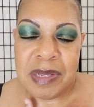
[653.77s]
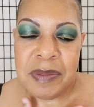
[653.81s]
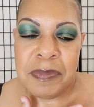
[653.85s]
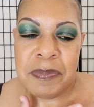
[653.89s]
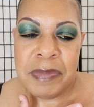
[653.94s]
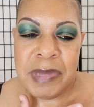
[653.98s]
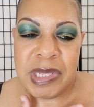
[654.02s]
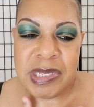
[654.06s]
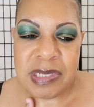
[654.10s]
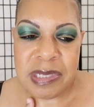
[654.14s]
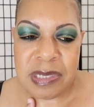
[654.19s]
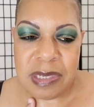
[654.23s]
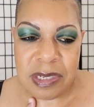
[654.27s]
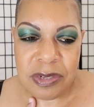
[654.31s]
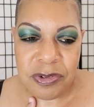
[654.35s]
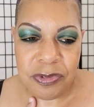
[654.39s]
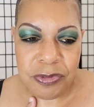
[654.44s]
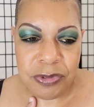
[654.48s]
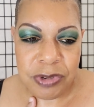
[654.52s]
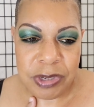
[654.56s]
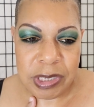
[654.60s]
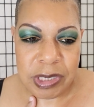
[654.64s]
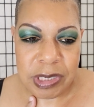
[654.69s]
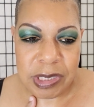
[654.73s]
Messy
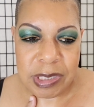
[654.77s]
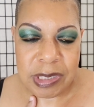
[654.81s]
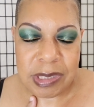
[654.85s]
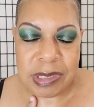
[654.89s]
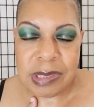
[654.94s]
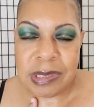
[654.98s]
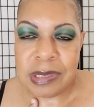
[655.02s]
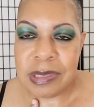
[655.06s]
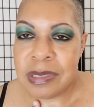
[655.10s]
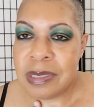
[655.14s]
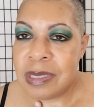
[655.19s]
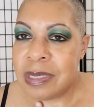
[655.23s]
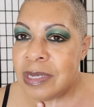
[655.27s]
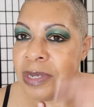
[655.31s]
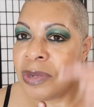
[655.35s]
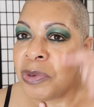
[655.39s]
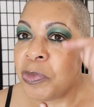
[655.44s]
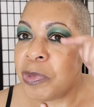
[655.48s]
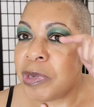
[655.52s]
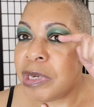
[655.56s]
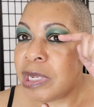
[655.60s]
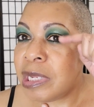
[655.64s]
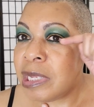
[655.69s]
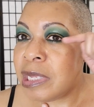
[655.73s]
grunge
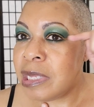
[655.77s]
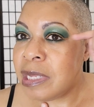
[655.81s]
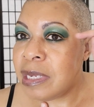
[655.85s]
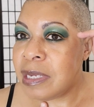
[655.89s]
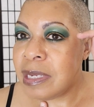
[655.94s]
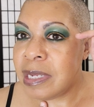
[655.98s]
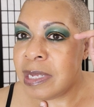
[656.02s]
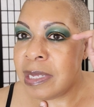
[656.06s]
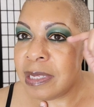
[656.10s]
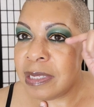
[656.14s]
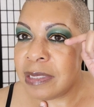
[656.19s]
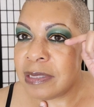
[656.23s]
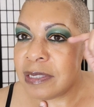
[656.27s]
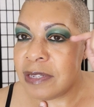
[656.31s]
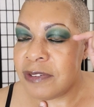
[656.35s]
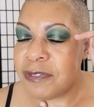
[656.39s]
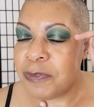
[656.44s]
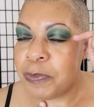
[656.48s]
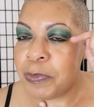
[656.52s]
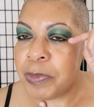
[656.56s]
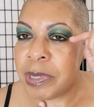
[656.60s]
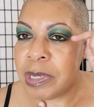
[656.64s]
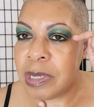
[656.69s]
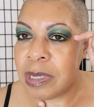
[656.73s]
with a hint, hint
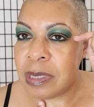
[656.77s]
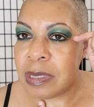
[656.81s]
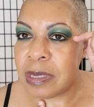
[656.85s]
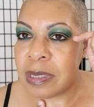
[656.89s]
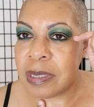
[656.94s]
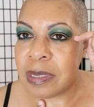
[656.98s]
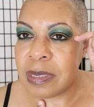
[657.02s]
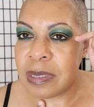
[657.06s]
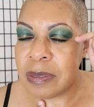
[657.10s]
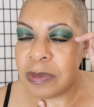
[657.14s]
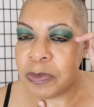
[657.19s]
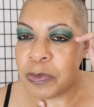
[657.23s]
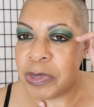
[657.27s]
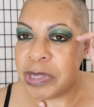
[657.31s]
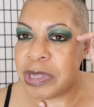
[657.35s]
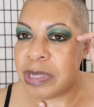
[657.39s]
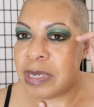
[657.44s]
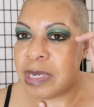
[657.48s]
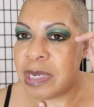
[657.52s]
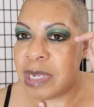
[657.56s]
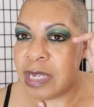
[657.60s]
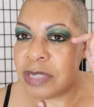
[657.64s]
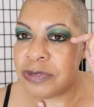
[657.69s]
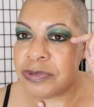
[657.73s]
of punk with
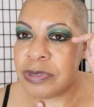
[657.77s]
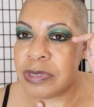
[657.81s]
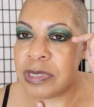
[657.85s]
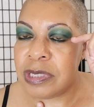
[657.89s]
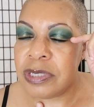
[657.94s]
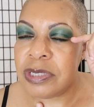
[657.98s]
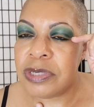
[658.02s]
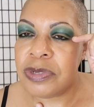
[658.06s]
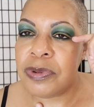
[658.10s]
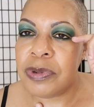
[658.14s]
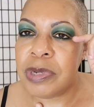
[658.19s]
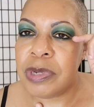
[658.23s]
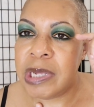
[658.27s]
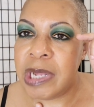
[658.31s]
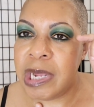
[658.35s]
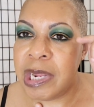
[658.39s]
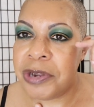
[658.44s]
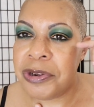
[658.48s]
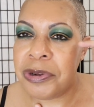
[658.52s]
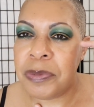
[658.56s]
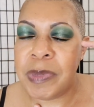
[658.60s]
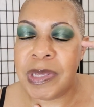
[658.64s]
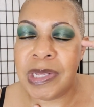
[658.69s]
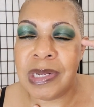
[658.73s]
a non-traditional
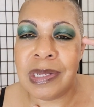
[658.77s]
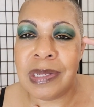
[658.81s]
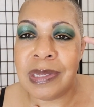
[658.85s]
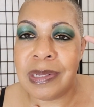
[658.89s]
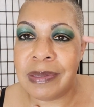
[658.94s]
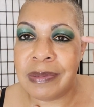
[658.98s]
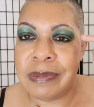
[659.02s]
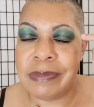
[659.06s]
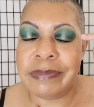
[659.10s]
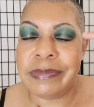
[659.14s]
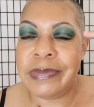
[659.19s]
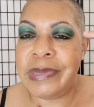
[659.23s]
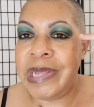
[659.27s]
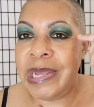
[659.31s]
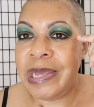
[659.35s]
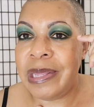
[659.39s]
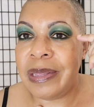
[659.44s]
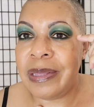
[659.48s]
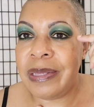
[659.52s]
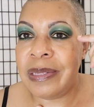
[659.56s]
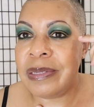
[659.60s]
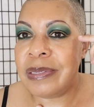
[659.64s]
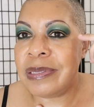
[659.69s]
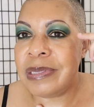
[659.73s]
liner, meaning
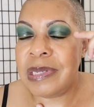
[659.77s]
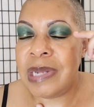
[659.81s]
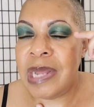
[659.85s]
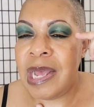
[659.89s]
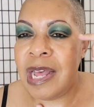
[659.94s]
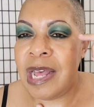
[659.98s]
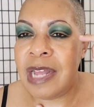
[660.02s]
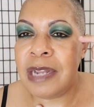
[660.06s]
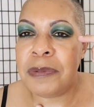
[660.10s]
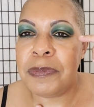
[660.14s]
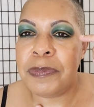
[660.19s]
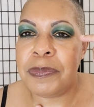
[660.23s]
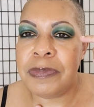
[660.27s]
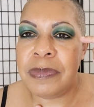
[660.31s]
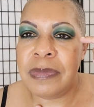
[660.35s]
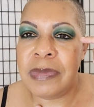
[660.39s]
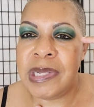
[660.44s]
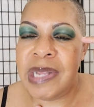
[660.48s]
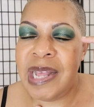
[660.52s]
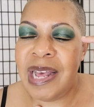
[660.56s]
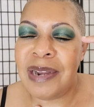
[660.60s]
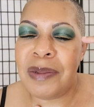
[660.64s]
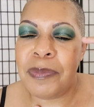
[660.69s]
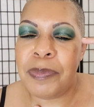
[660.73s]
like this, non,
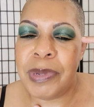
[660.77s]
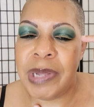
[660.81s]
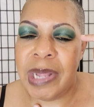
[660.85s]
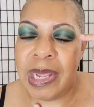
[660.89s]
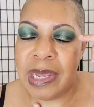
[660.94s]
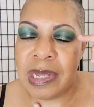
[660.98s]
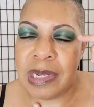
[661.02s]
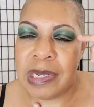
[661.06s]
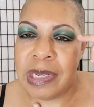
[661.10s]
not a black